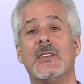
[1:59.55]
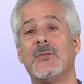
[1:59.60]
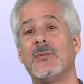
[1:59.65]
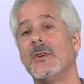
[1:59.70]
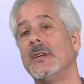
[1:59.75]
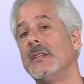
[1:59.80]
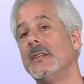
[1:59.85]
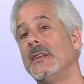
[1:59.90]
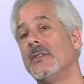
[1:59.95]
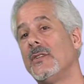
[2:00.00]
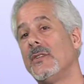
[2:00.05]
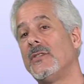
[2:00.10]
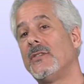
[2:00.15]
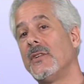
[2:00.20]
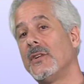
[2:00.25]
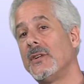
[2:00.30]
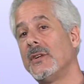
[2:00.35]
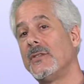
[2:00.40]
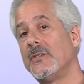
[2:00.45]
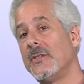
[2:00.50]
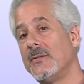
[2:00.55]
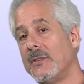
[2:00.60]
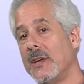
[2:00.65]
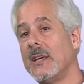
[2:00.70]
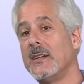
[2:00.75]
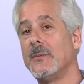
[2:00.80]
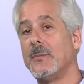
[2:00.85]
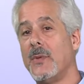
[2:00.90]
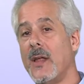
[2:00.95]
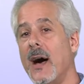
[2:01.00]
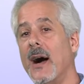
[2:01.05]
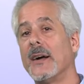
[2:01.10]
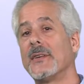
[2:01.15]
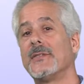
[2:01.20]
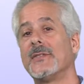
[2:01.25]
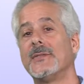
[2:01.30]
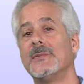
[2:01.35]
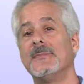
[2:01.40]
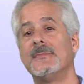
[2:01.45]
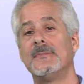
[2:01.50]
it's written as a series of data
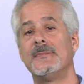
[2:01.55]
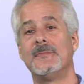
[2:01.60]
blocks.